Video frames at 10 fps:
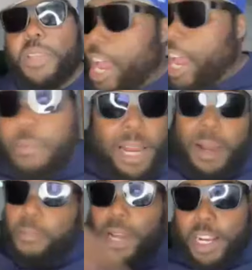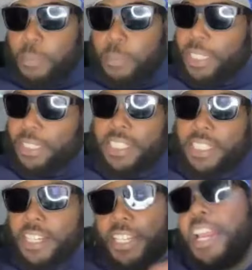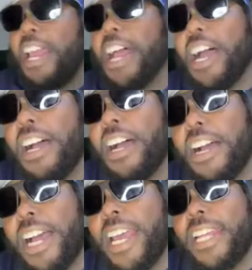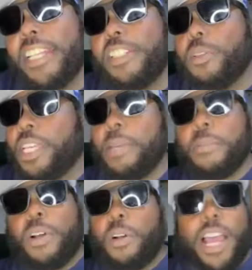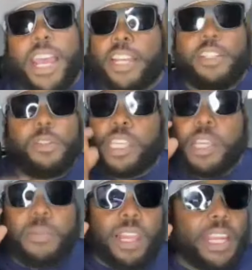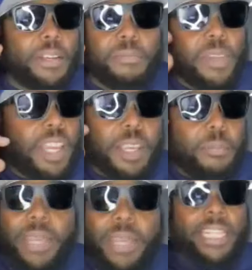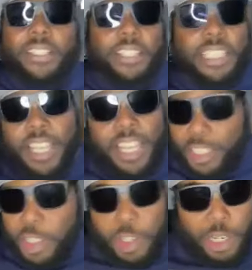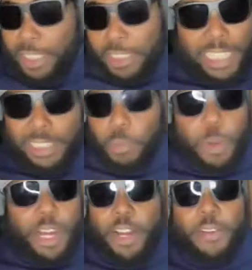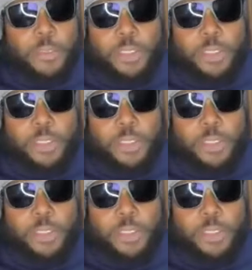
yeah, I'm not. I'm not completely done. Uh, I had to do chemo. I had to do chemo like immediately you know, that's that's weird for